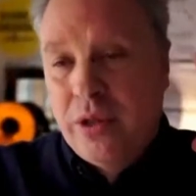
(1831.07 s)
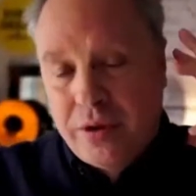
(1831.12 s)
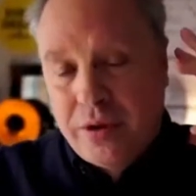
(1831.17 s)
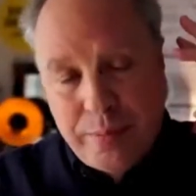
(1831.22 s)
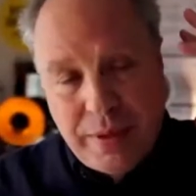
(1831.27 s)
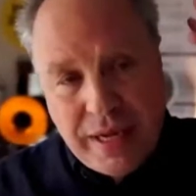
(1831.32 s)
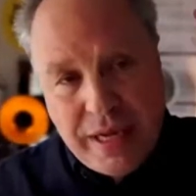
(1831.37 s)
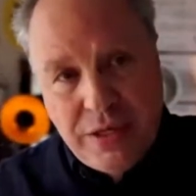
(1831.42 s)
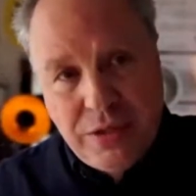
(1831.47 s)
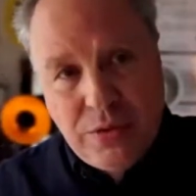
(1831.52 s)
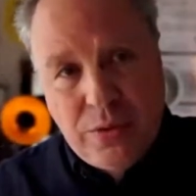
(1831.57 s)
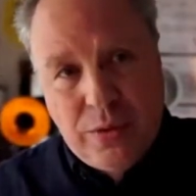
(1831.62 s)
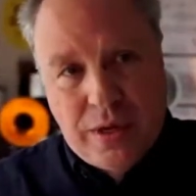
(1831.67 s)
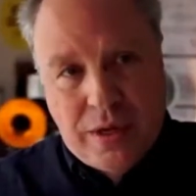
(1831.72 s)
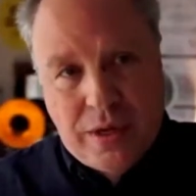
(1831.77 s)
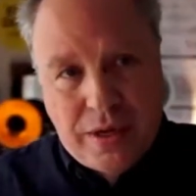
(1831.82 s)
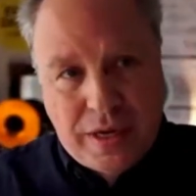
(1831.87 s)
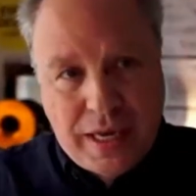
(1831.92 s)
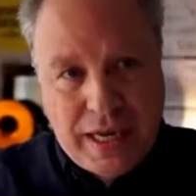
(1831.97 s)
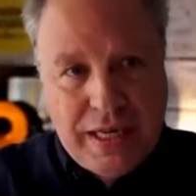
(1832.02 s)
what are their pains,
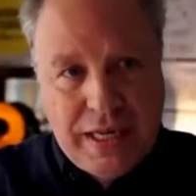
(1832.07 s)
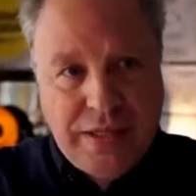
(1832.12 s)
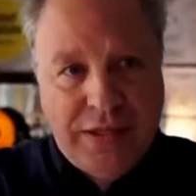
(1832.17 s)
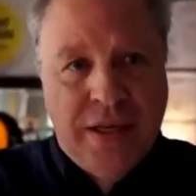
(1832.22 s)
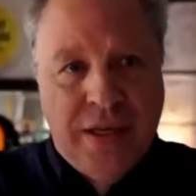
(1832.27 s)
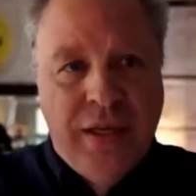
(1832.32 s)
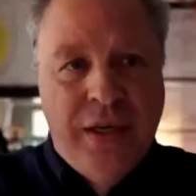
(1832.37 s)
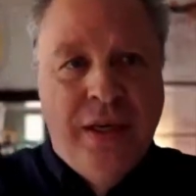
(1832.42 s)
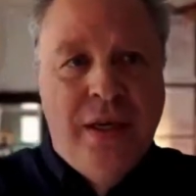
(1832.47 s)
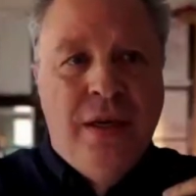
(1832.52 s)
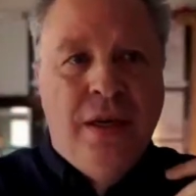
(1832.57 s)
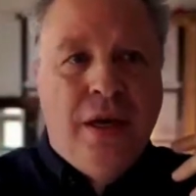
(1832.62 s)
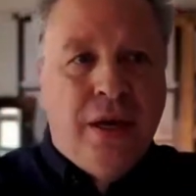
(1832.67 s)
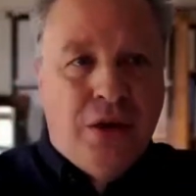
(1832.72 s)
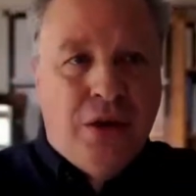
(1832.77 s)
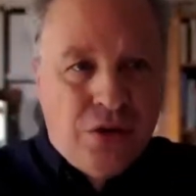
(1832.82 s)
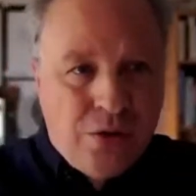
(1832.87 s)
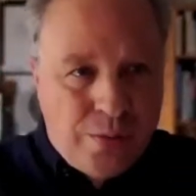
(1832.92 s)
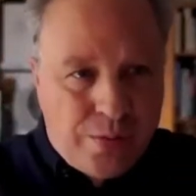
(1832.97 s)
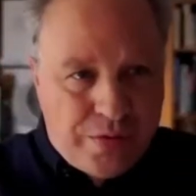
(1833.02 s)
what are their gains,
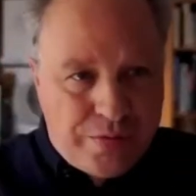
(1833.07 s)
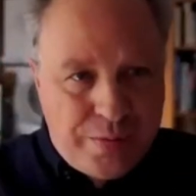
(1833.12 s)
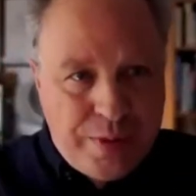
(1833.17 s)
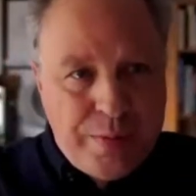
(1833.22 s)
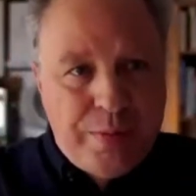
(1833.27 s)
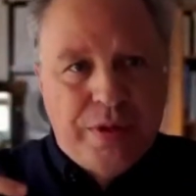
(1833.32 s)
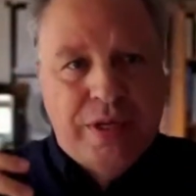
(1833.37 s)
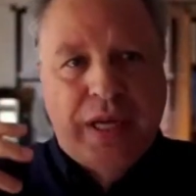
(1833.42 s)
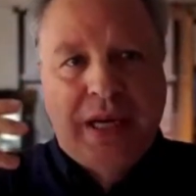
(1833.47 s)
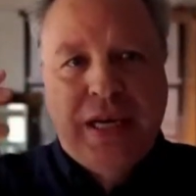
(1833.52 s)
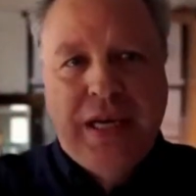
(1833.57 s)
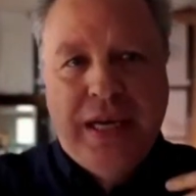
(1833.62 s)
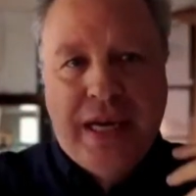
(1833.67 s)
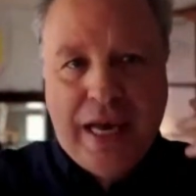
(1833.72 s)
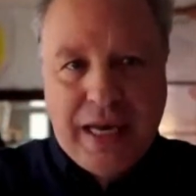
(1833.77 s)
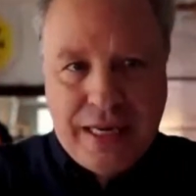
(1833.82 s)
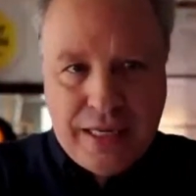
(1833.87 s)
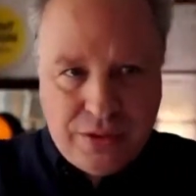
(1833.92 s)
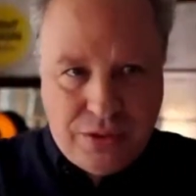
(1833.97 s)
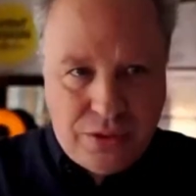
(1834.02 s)
a group of people
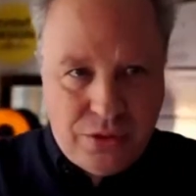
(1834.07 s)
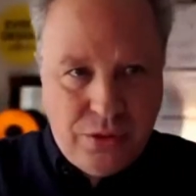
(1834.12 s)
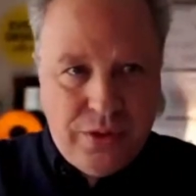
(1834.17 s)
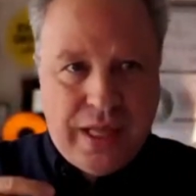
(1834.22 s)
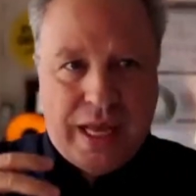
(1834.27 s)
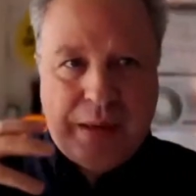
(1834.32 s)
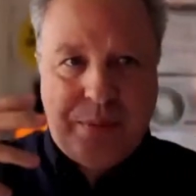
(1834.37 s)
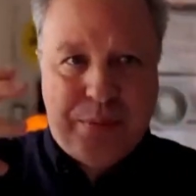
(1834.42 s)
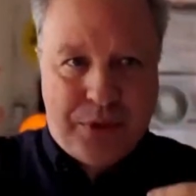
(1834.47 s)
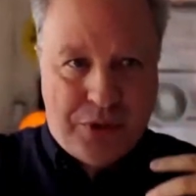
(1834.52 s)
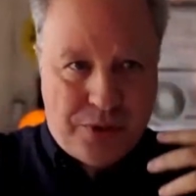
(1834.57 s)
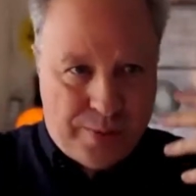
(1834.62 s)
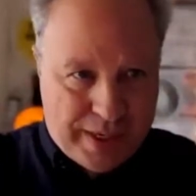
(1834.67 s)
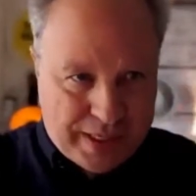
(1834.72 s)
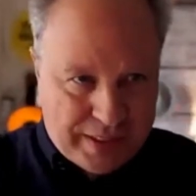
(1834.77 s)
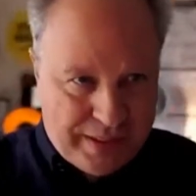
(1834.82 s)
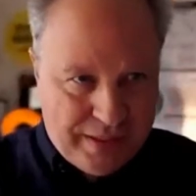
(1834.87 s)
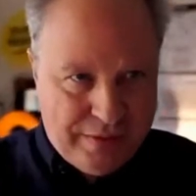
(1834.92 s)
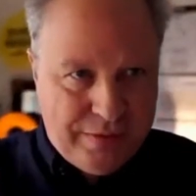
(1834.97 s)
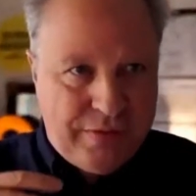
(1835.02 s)
can get into that
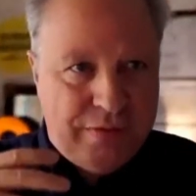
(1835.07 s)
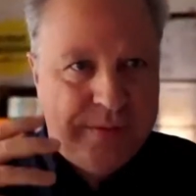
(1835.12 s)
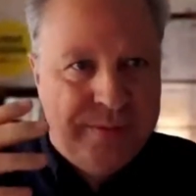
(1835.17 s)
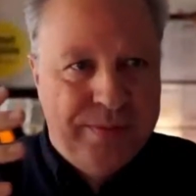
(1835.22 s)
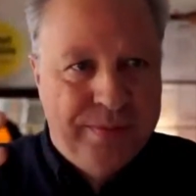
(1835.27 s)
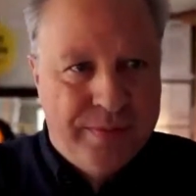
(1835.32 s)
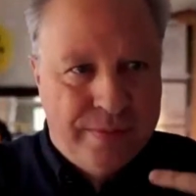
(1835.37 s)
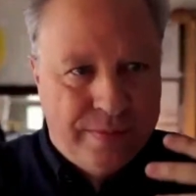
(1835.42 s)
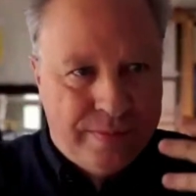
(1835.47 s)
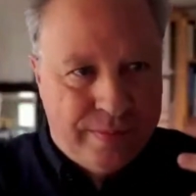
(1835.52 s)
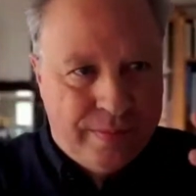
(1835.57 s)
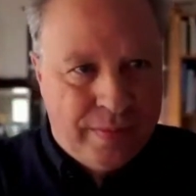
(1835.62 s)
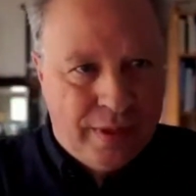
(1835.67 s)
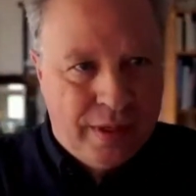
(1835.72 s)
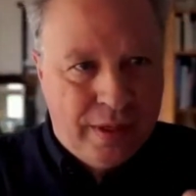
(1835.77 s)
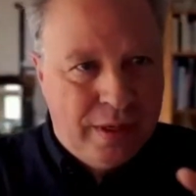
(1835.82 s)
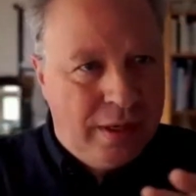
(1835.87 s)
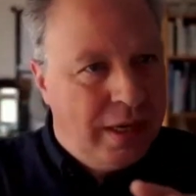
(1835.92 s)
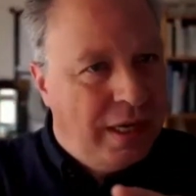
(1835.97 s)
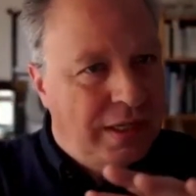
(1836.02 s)
perspective.
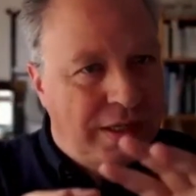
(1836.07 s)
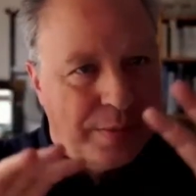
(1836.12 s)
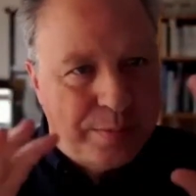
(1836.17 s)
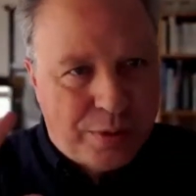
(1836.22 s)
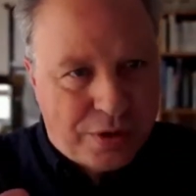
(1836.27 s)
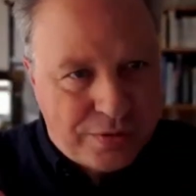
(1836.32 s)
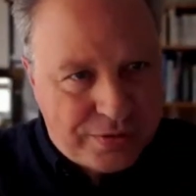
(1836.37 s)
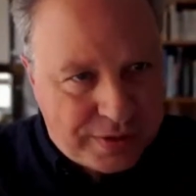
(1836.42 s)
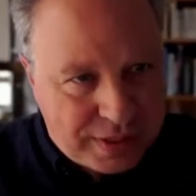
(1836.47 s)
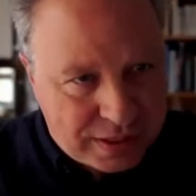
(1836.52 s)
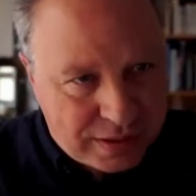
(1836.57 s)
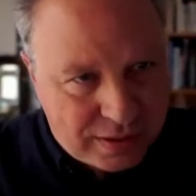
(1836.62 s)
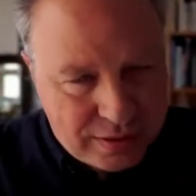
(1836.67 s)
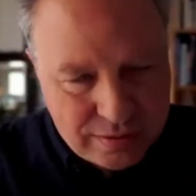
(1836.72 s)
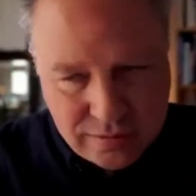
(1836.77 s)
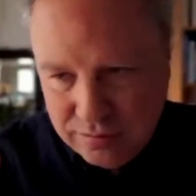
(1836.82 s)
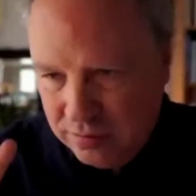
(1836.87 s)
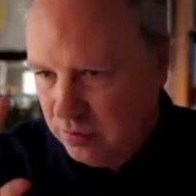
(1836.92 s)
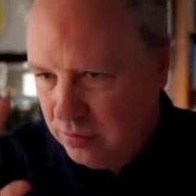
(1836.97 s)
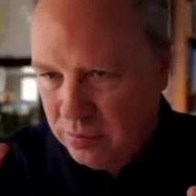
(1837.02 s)
Is it
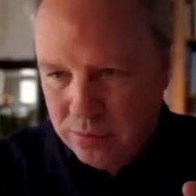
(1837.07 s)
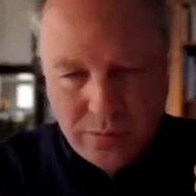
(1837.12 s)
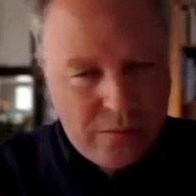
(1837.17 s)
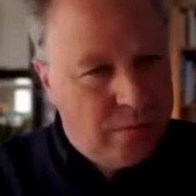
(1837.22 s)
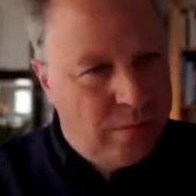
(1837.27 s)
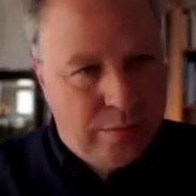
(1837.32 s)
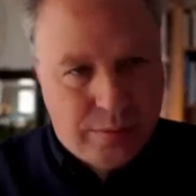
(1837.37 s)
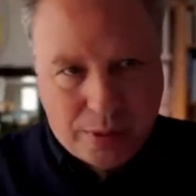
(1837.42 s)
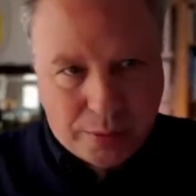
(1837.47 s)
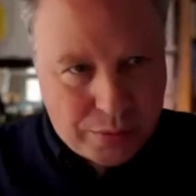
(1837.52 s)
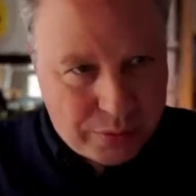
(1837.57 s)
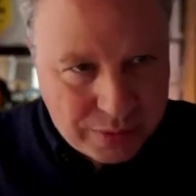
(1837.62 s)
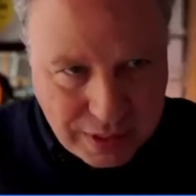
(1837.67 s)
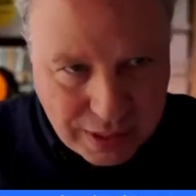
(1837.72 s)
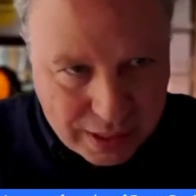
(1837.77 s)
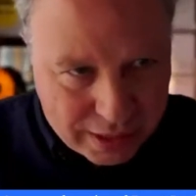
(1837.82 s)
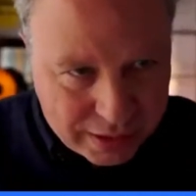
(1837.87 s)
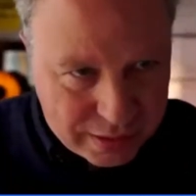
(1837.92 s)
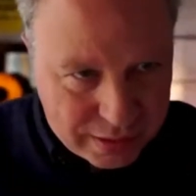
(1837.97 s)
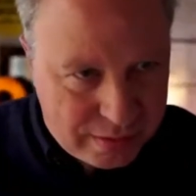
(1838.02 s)
perfect?
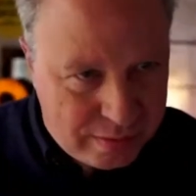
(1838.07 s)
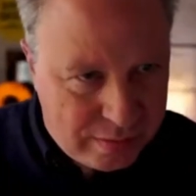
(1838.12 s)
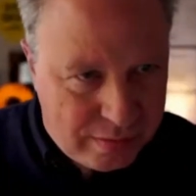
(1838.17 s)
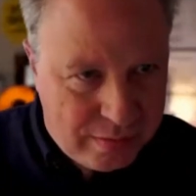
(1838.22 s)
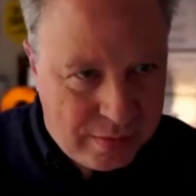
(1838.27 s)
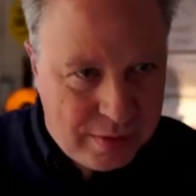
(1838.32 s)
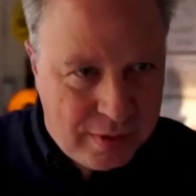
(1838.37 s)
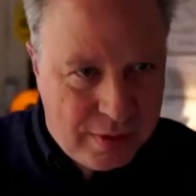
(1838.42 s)
Probably not.